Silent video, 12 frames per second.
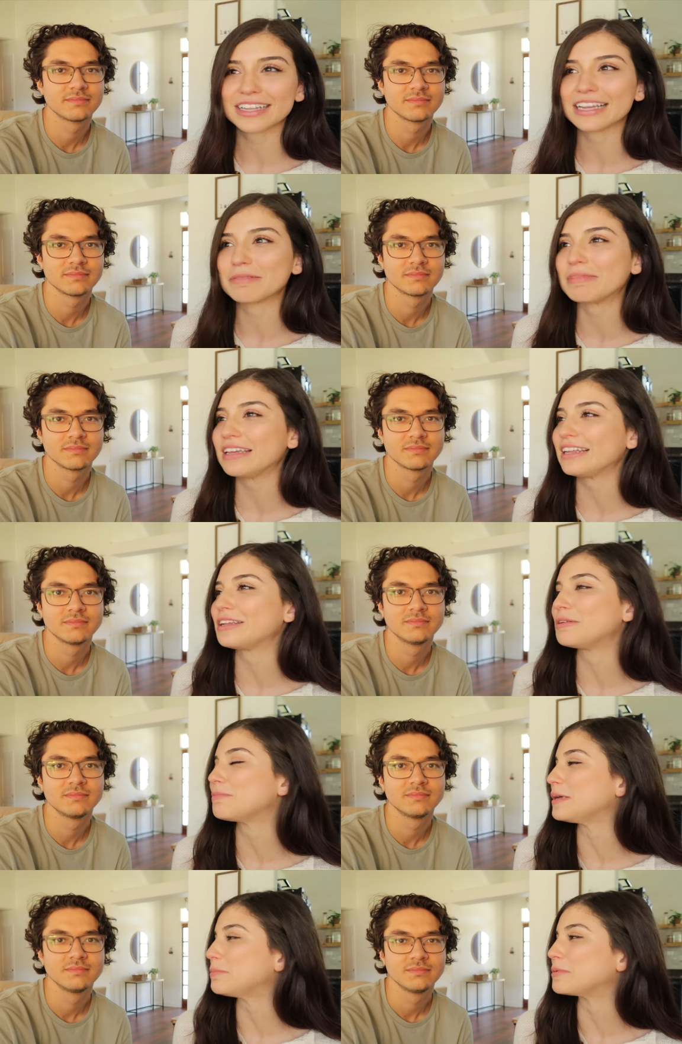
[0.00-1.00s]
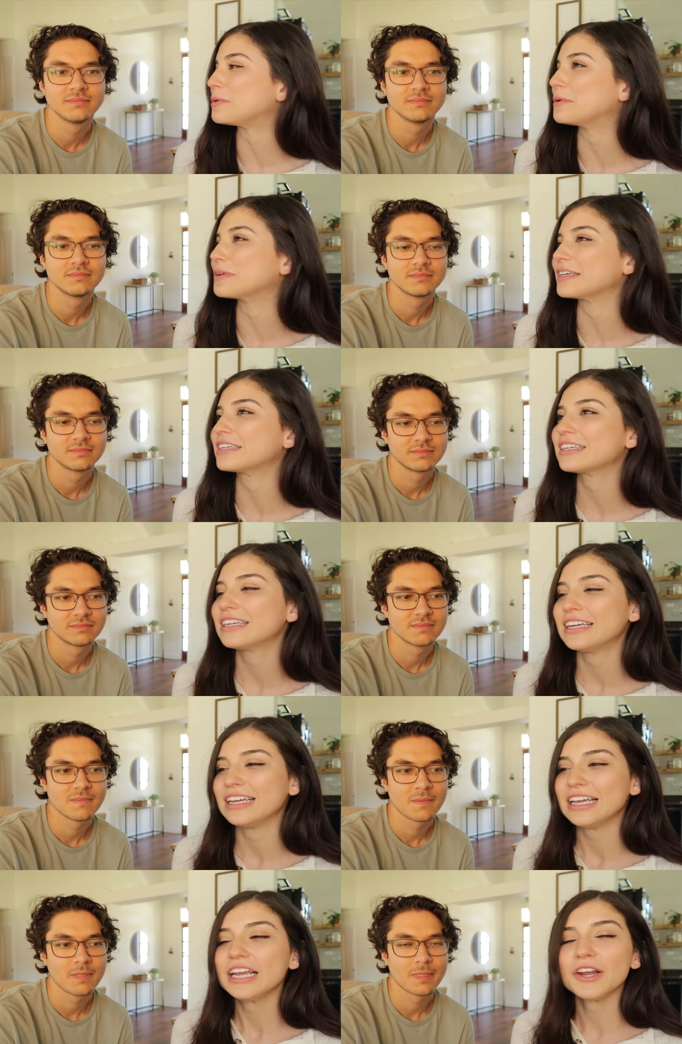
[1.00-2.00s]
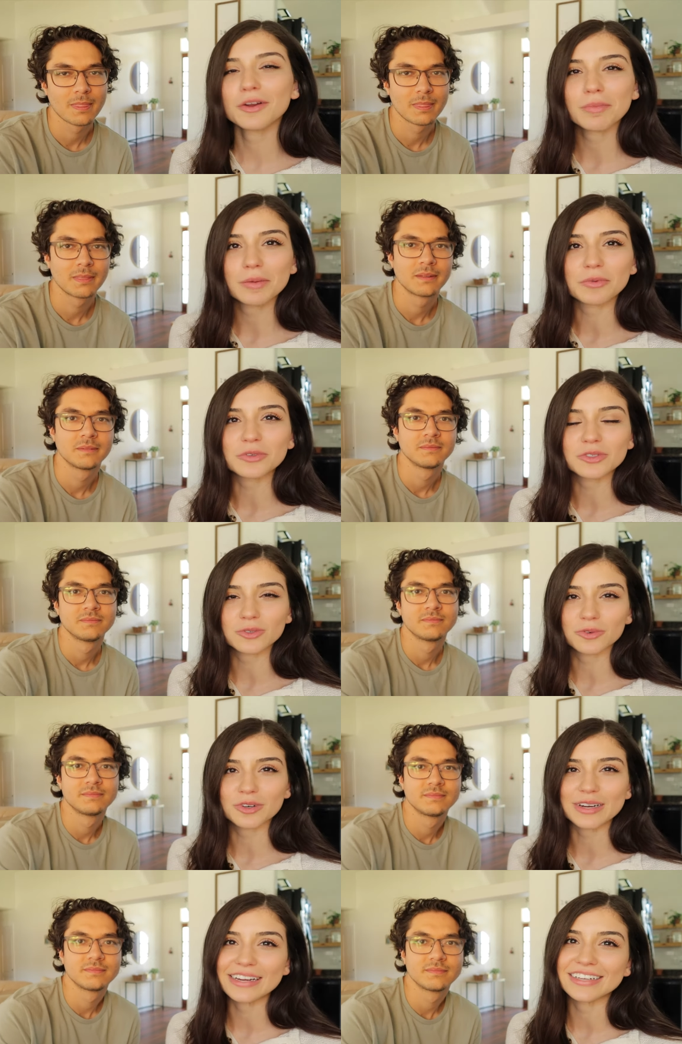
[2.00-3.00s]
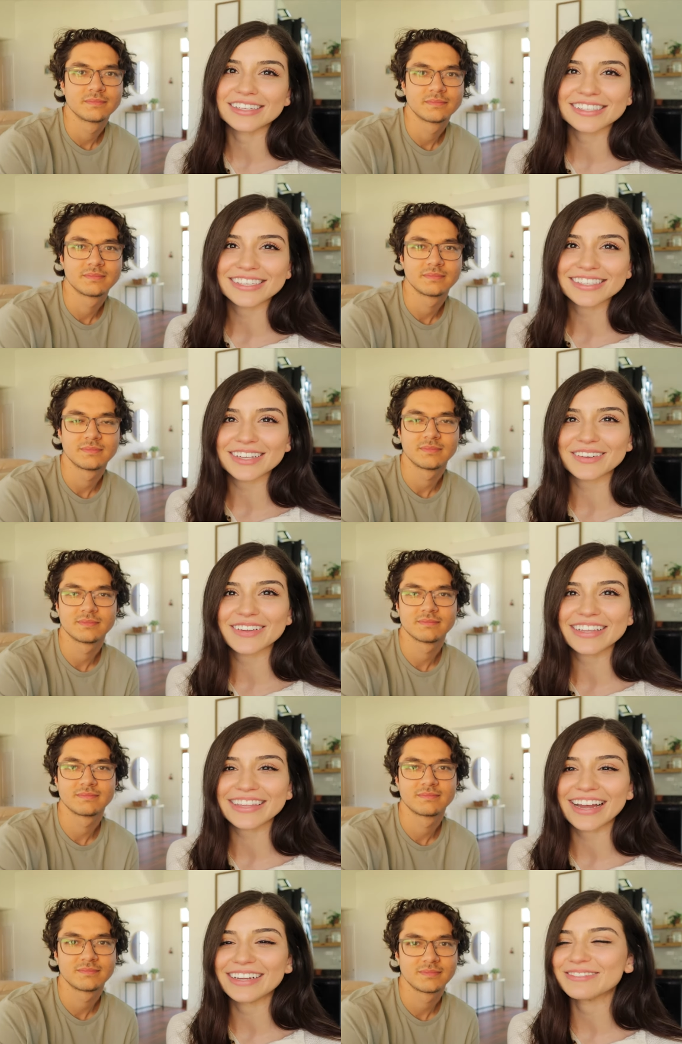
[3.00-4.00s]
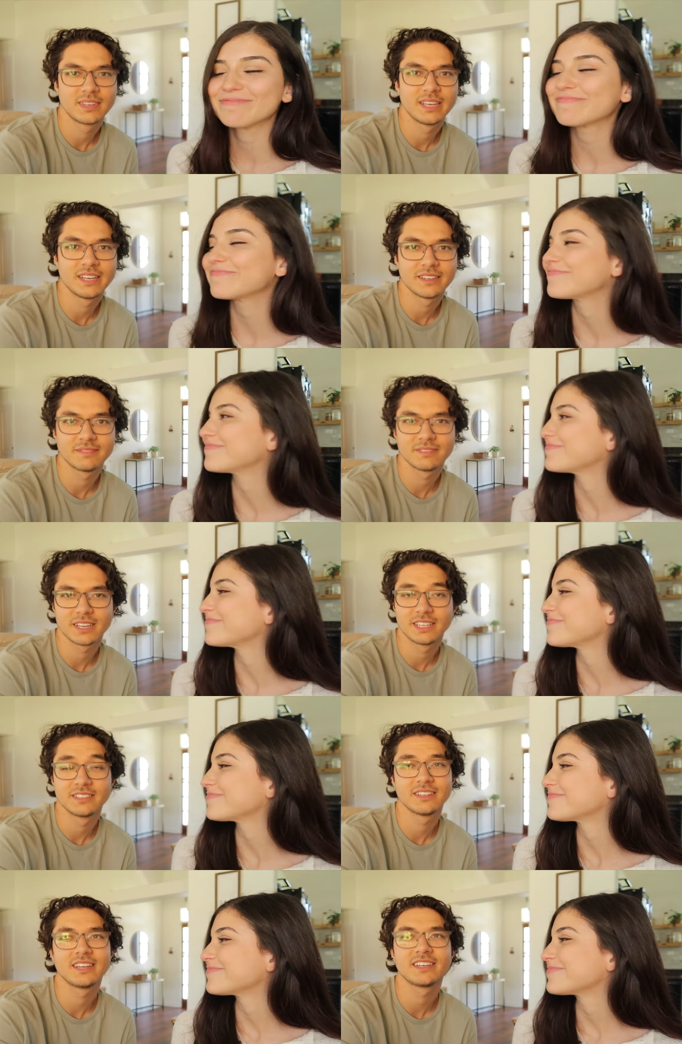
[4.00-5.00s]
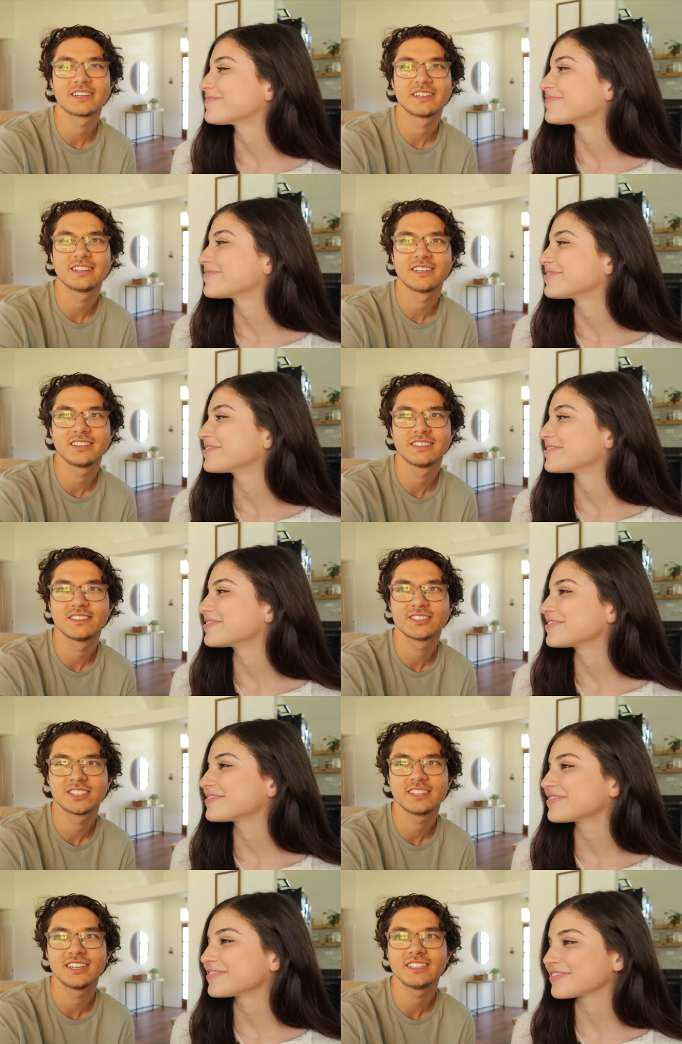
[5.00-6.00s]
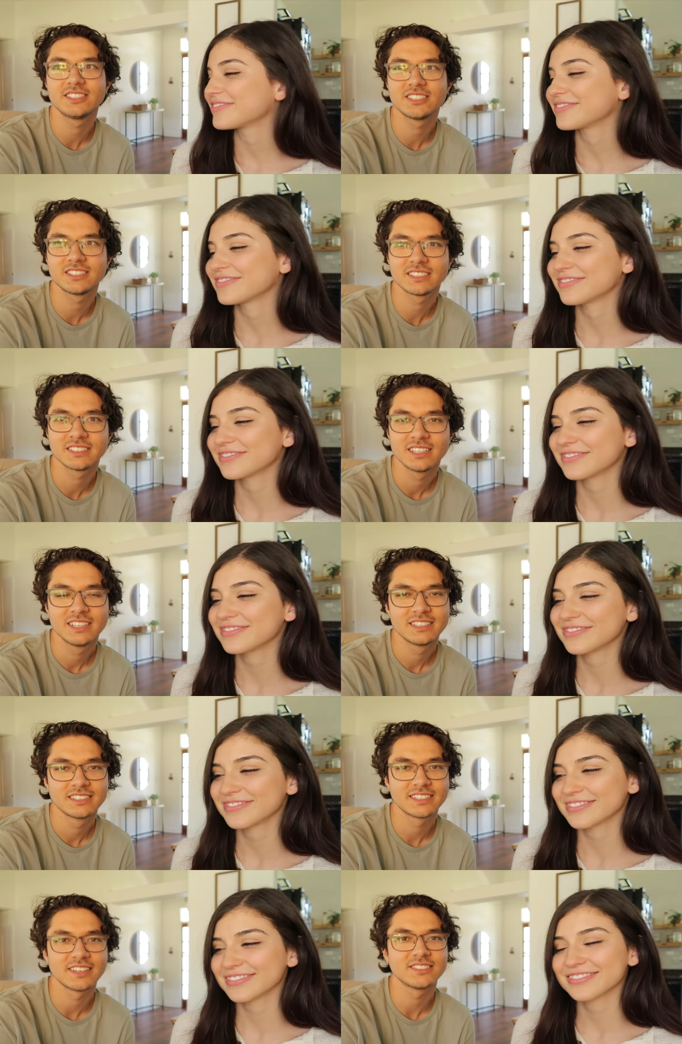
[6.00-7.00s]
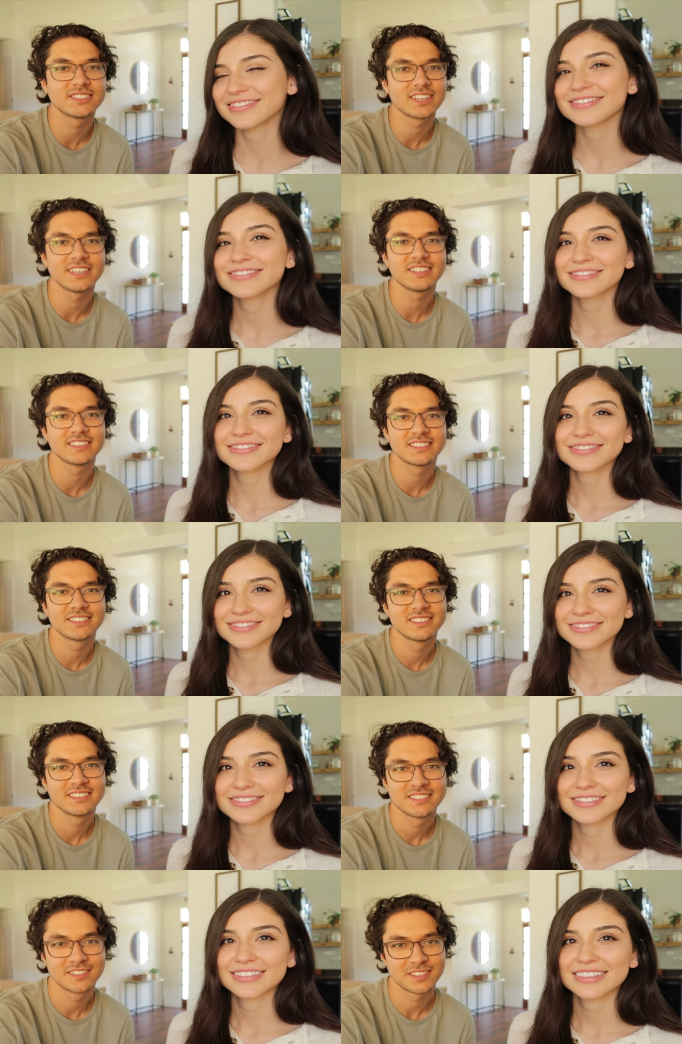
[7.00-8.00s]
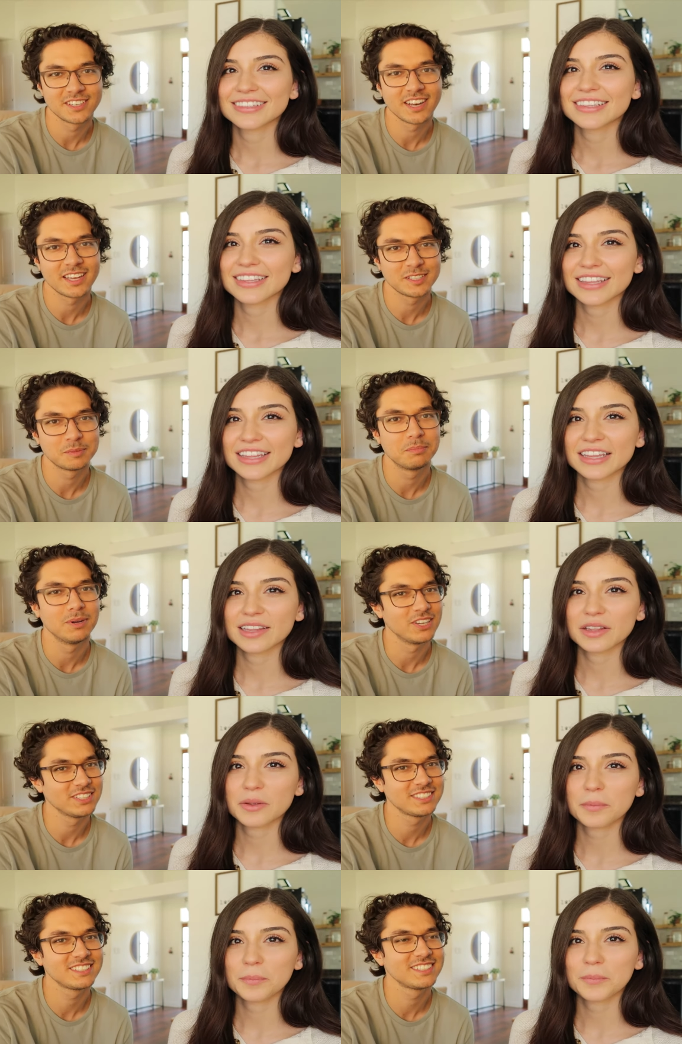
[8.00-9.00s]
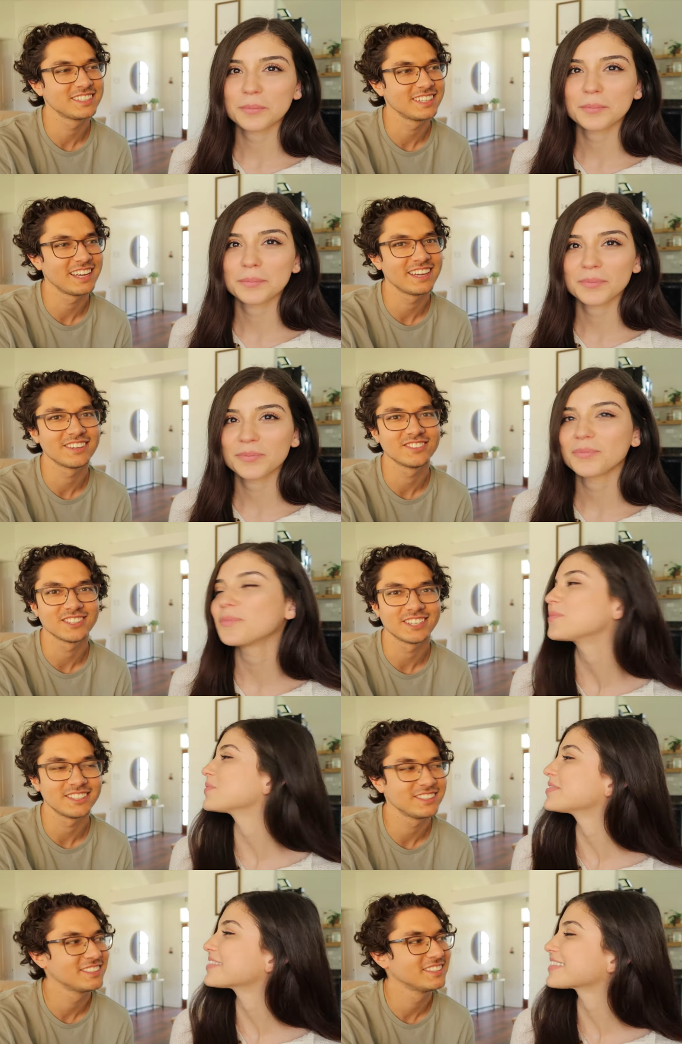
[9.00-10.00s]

Speaker 1: like meeting new people and hearing people's stories and stuff like that
Speaker 2: yeah and like i don't know sunday just sounds like the nice buzz to hang around